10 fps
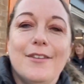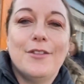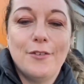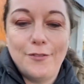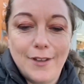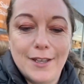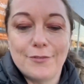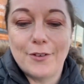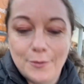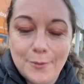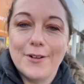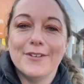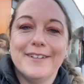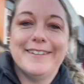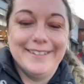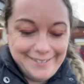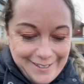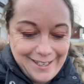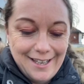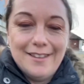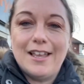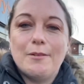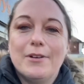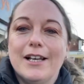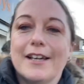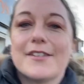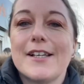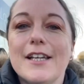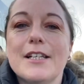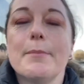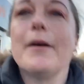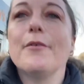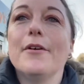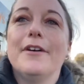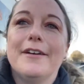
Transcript: the favorite one that I'm really excited about.